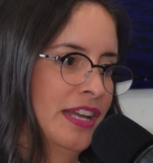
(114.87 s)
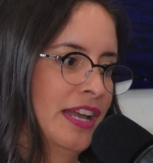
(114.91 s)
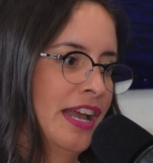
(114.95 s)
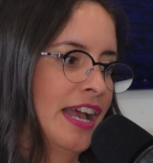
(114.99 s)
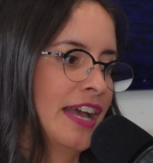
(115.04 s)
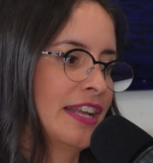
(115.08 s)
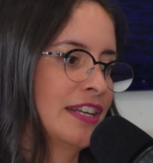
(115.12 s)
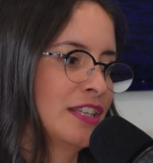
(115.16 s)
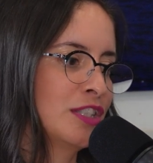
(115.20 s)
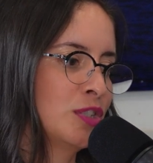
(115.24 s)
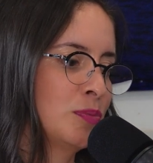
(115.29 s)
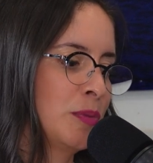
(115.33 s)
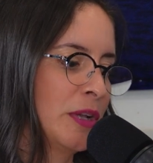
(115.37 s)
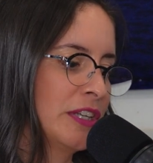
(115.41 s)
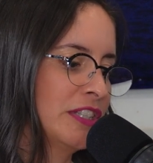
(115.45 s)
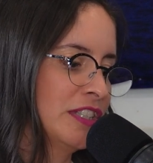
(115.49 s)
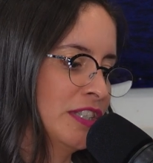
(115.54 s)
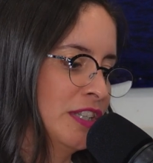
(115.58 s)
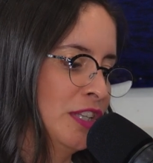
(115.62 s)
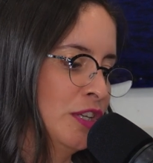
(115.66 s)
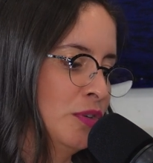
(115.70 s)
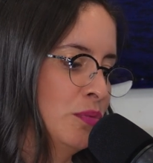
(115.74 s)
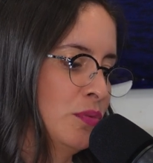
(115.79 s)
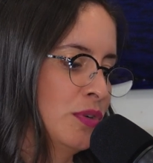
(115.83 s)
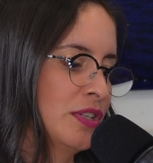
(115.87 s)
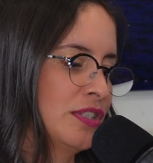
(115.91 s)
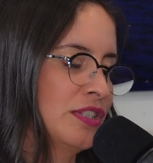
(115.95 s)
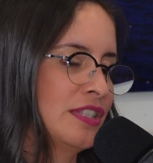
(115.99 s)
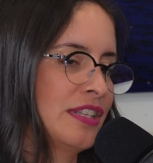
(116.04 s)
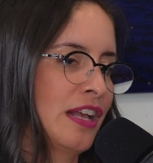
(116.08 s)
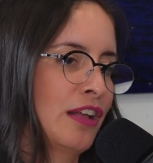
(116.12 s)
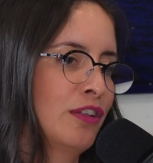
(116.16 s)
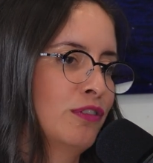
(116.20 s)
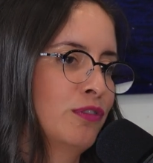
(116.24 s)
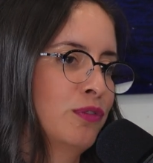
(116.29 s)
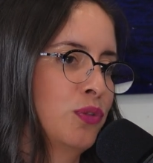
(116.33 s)
And especially with
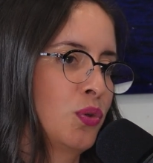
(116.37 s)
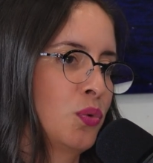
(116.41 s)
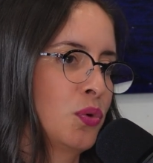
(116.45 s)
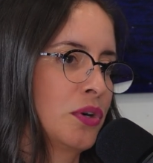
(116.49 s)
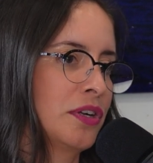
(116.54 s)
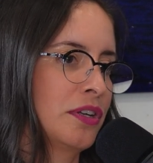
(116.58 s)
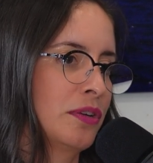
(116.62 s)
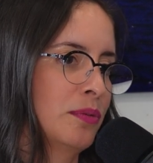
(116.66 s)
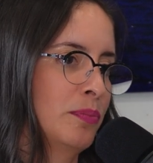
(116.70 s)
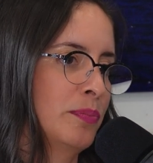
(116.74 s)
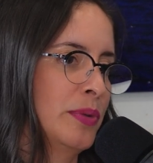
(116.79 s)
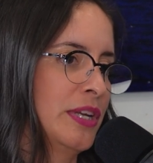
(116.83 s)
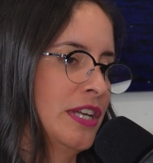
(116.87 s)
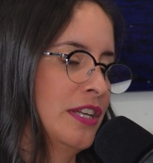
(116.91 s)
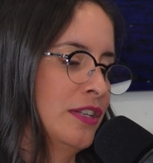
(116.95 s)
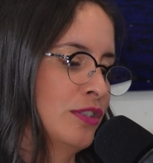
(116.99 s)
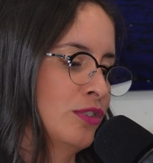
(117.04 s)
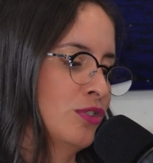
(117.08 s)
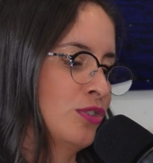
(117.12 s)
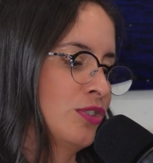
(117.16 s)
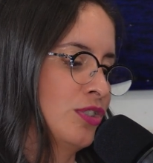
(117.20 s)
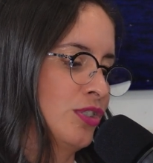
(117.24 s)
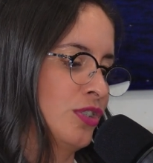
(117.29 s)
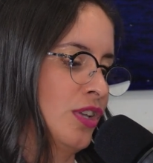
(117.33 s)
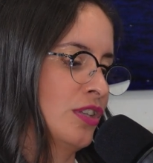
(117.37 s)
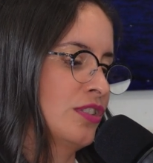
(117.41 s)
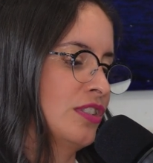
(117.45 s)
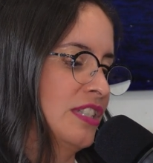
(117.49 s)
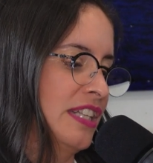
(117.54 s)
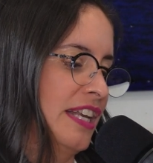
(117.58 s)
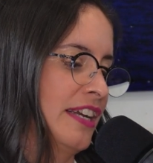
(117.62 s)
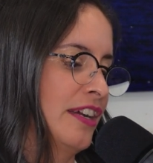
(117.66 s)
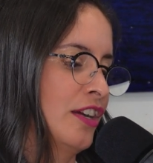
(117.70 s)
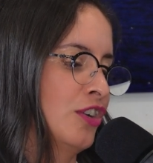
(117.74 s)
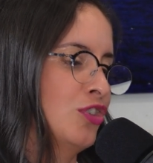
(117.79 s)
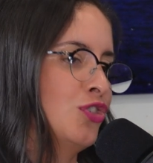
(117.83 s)
South Florida being such
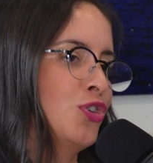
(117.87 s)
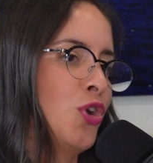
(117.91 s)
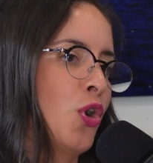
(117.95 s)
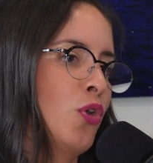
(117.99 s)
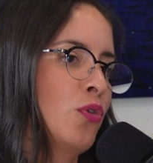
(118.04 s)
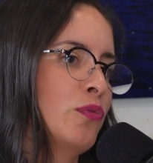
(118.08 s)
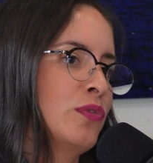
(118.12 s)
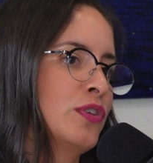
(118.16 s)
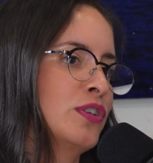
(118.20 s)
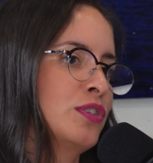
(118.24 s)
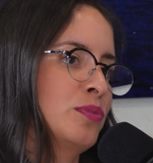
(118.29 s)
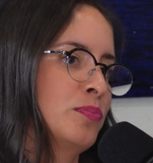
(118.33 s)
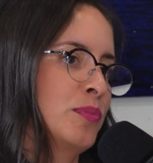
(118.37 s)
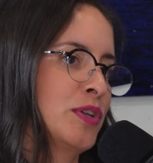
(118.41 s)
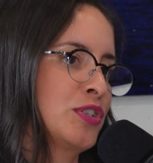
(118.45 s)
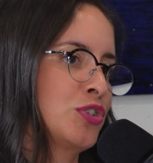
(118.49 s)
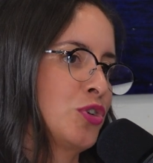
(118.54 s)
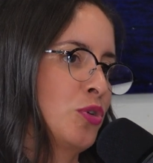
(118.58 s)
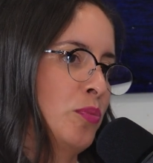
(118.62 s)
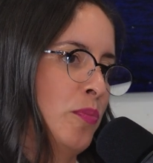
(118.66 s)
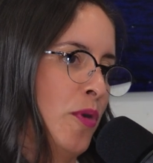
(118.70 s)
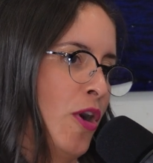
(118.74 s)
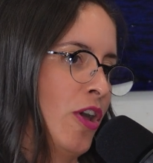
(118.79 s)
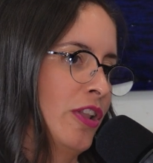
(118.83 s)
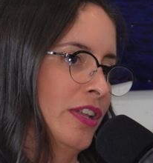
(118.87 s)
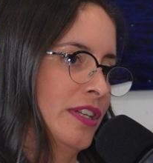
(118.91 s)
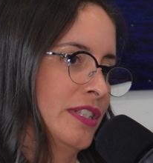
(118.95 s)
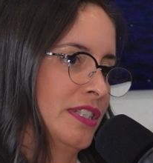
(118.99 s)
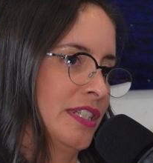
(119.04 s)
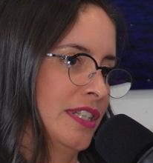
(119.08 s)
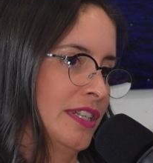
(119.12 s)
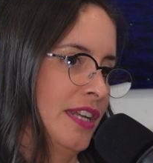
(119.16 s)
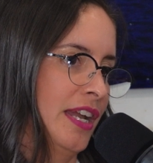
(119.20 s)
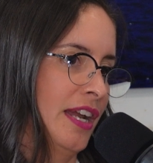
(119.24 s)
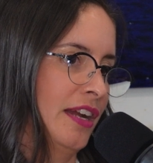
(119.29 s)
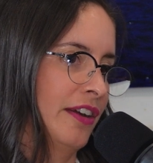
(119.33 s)
like a Novus
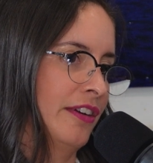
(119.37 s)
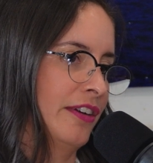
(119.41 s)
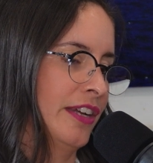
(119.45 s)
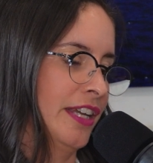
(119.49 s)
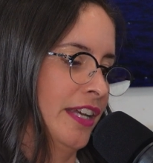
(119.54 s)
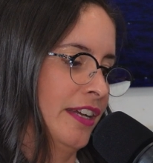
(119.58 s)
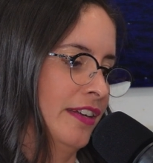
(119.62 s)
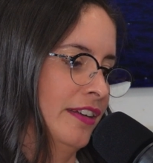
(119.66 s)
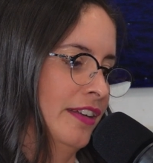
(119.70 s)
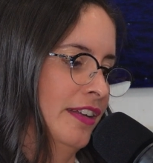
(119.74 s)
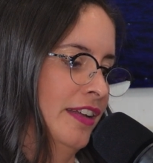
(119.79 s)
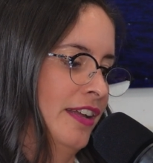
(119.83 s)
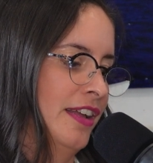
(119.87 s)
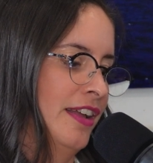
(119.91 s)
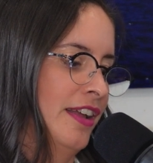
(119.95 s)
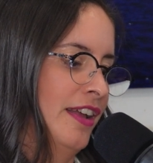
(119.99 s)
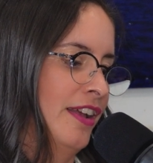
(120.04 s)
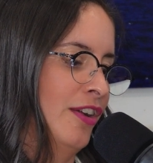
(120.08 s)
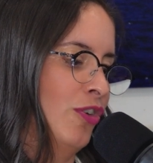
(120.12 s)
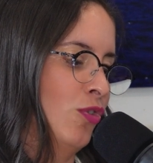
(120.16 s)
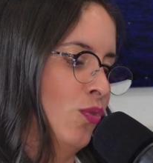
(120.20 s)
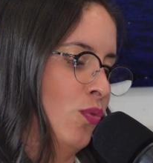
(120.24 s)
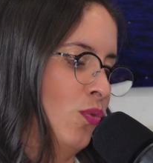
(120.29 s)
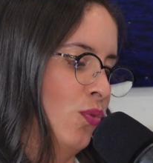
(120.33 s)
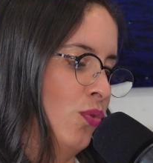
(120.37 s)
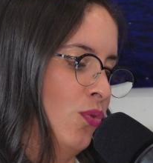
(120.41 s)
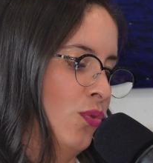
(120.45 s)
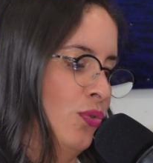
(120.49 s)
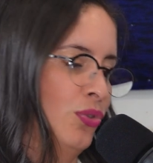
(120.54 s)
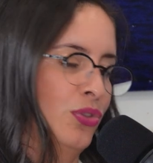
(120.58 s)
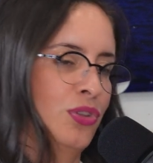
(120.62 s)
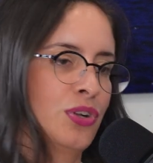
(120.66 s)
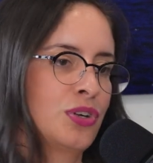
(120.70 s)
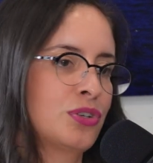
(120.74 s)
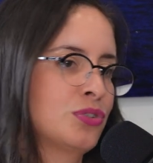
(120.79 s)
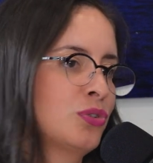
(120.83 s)
metropolitan area,
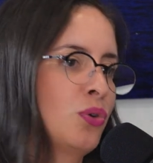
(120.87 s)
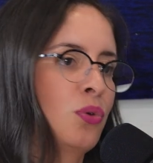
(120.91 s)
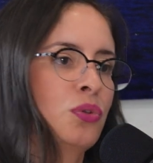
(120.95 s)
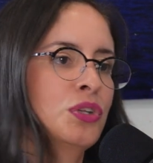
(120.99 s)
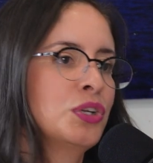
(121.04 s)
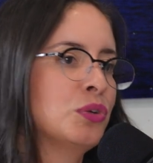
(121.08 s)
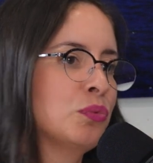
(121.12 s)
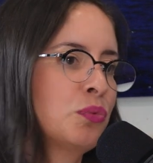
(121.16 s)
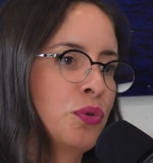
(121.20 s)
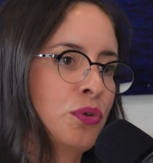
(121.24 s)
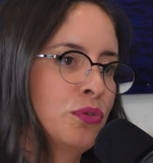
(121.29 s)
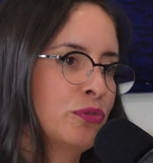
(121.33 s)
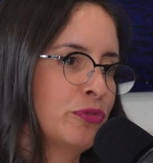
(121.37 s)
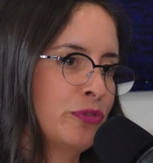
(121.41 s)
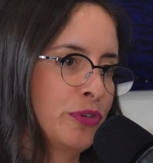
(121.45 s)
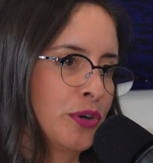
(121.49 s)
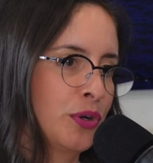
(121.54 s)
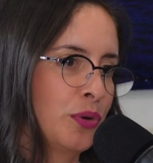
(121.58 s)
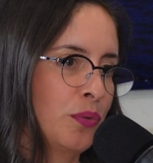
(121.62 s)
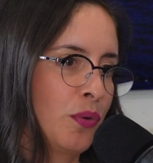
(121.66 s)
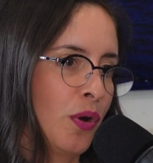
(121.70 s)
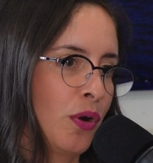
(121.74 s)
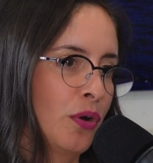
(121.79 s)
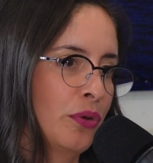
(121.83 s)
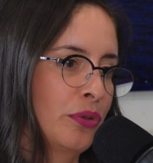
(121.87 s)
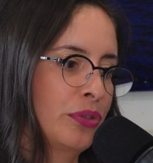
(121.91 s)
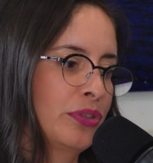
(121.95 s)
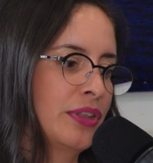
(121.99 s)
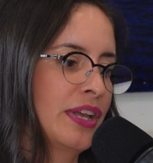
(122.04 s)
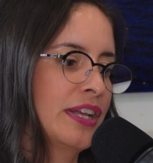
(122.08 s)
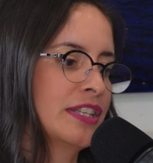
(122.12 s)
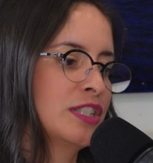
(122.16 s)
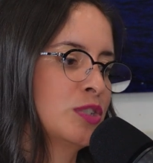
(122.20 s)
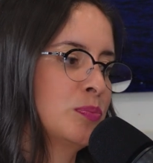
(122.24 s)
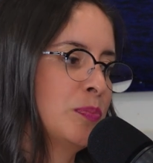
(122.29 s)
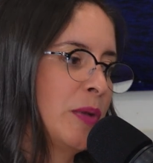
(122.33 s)
there's only room for growth,
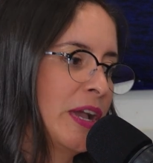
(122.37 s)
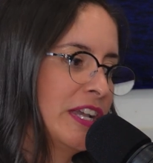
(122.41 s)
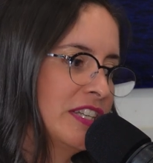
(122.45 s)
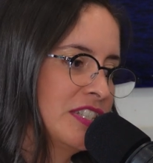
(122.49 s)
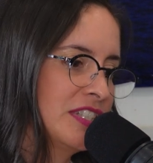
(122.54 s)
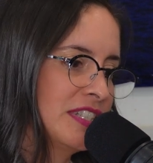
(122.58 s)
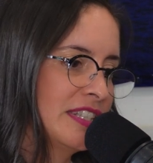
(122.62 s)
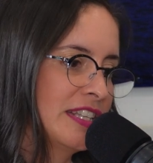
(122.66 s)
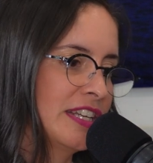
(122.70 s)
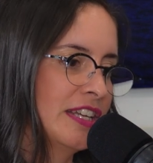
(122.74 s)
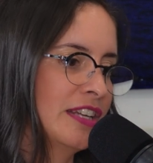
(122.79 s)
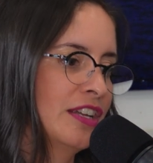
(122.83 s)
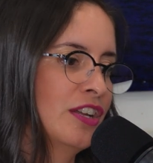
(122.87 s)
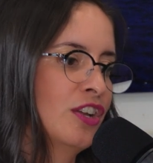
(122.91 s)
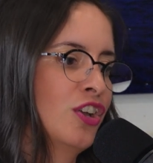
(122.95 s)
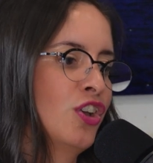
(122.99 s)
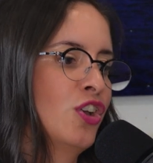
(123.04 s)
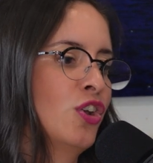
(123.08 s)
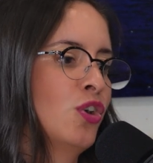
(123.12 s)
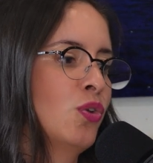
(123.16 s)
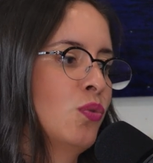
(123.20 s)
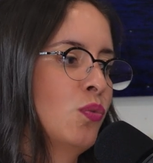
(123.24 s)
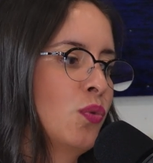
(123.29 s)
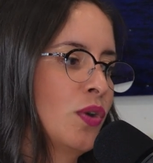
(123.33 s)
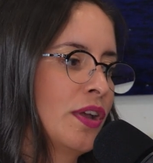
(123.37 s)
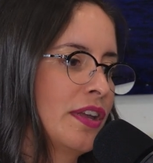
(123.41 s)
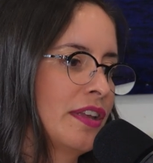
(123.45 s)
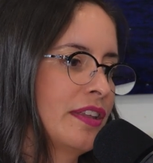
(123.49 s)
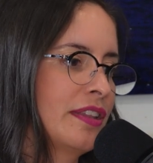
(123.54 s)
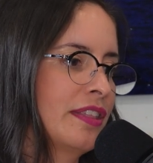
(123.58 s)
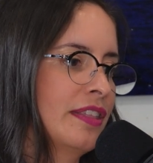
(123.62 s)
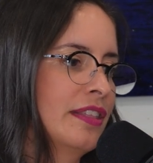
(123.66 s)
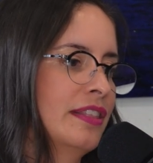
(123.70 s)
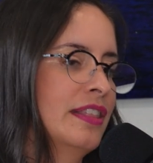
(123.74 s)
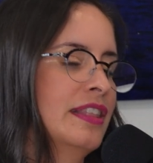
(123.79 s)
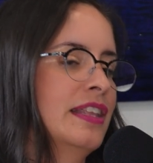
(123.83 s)
especially
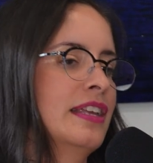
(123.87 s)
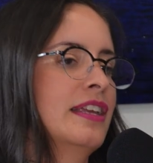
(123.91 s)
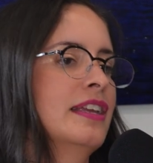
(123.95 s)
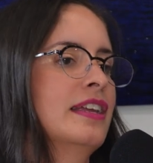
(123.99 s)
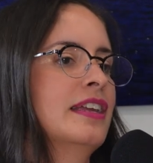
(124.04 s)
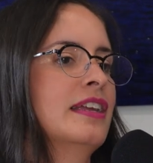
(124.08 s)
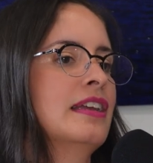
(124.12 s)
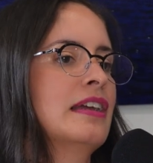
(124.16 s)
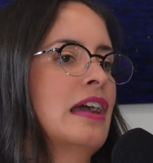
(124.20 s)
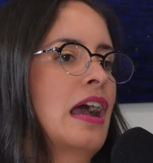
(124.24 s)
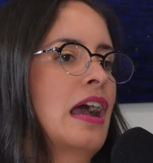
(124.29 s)
with the